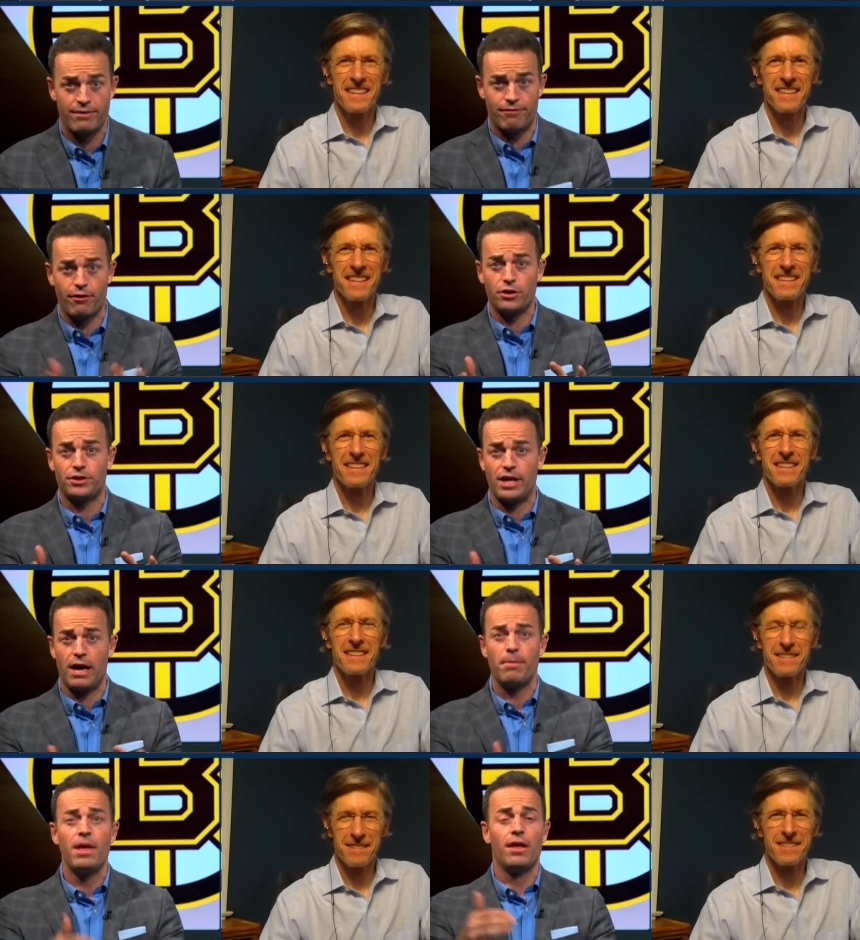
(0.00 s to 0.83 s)
Speaker 1: And first
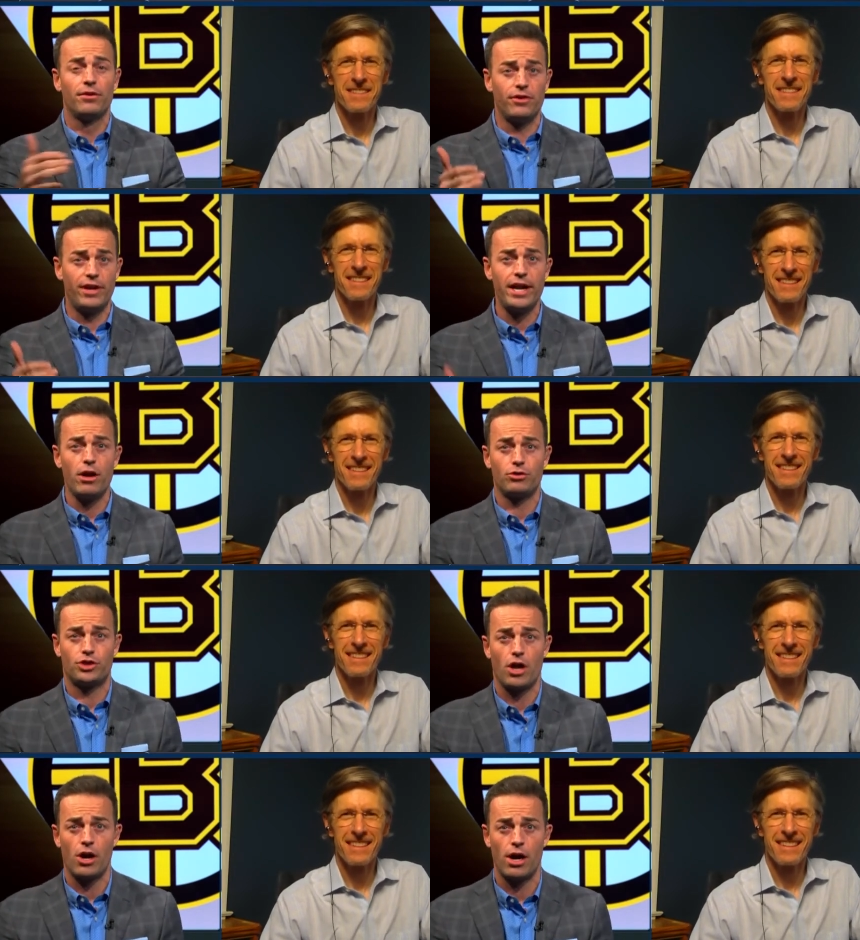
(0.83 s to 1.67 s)
up,
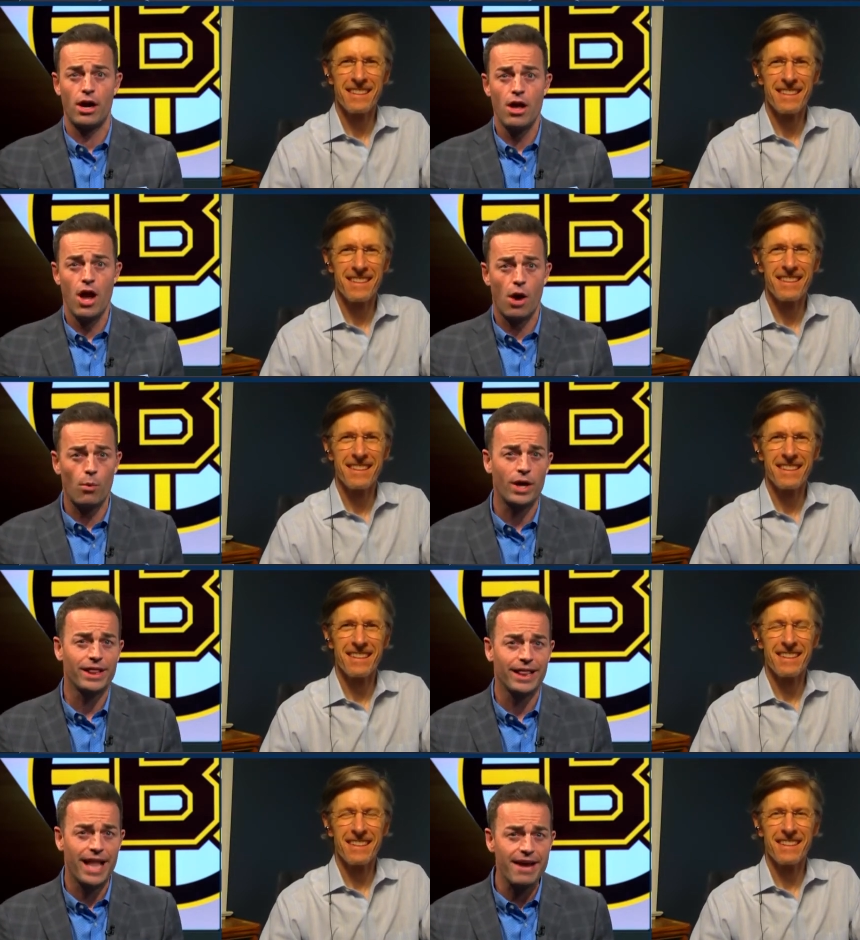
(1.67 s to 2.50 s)
Zdeno Chara on
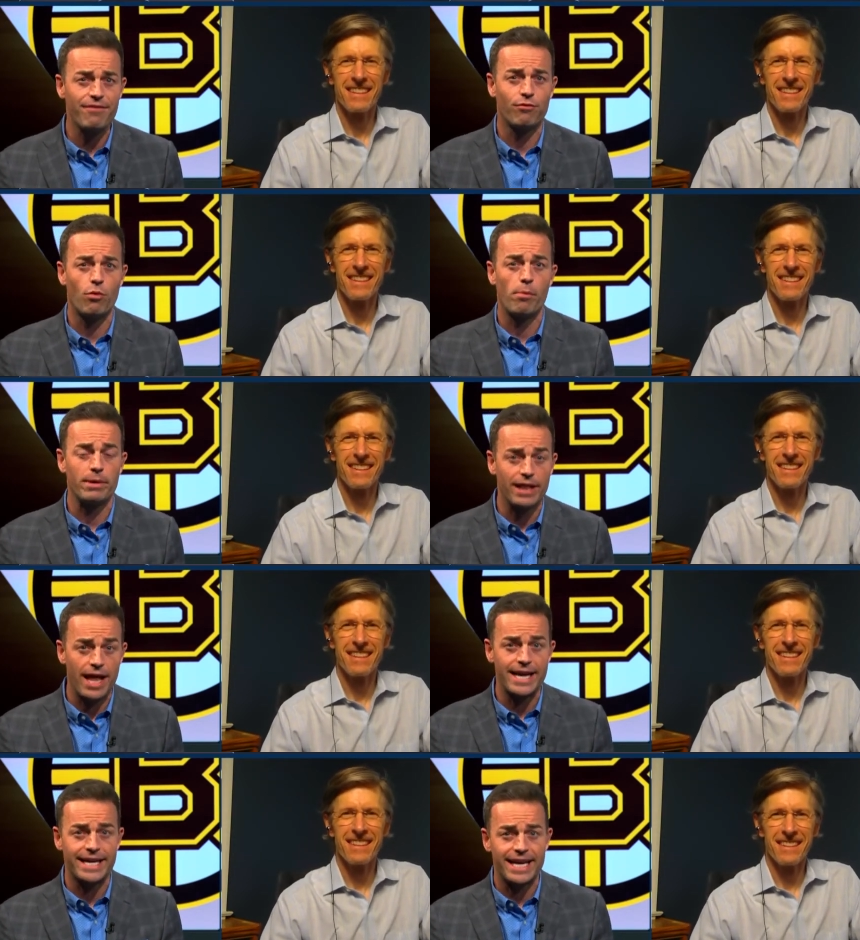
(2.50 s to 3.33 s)
what life will be
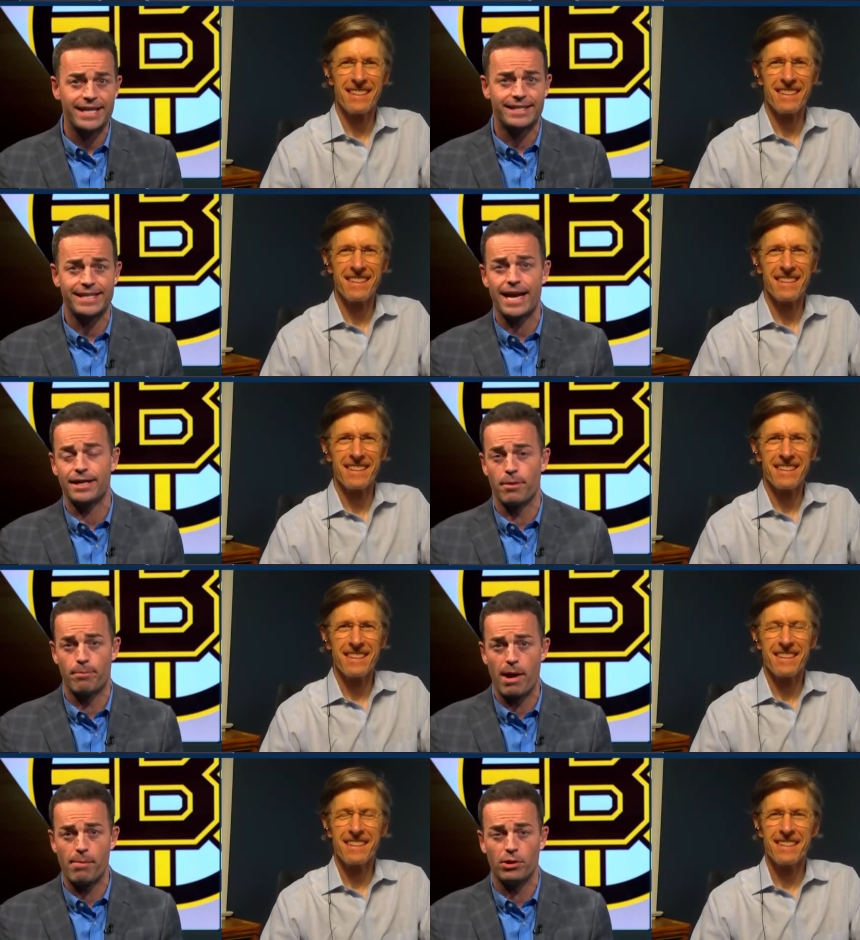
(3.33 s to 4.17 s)
like inside
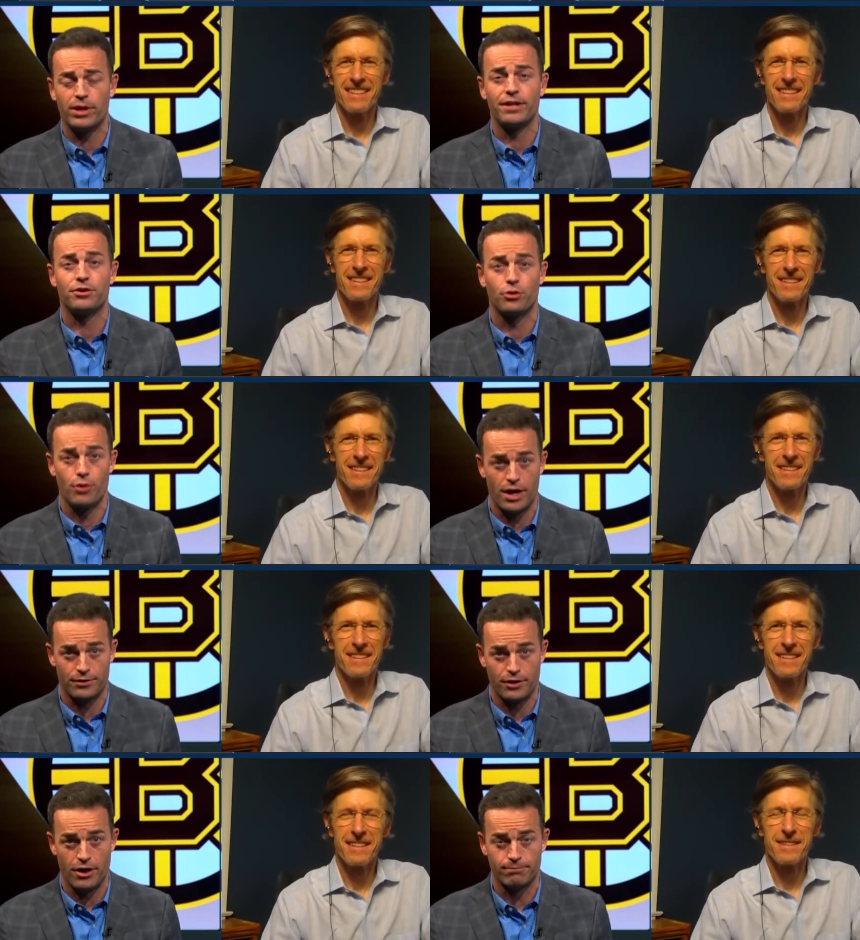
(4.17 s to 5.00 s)
the bubble in
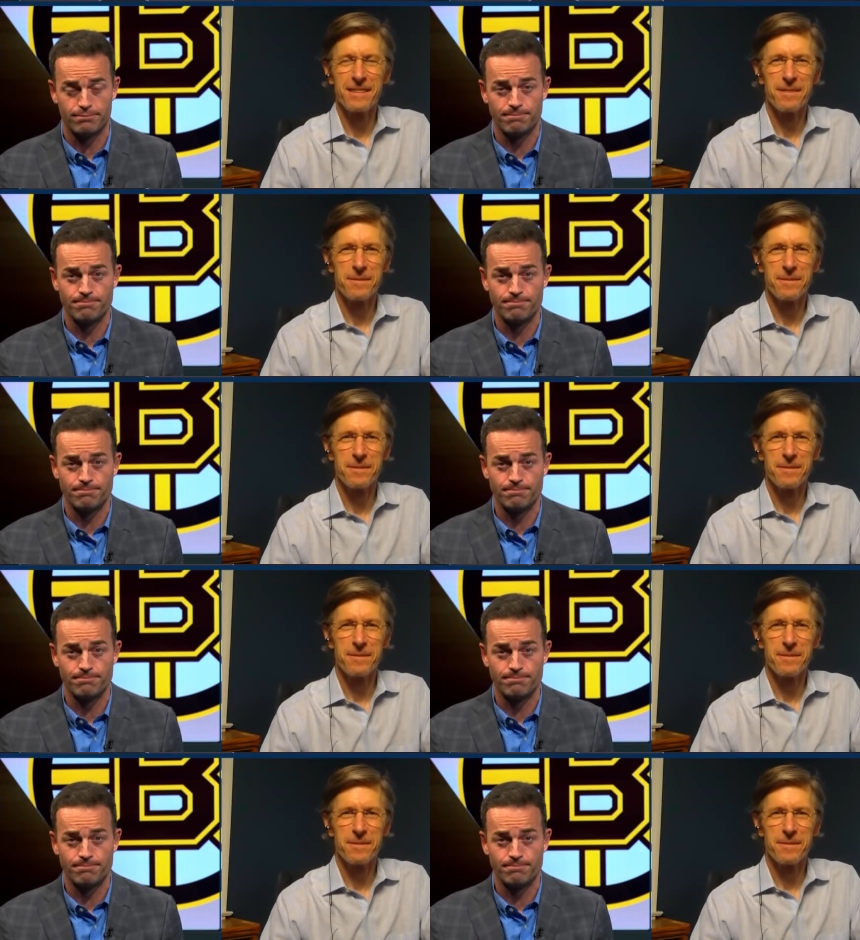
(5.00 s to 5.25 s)
Toronto.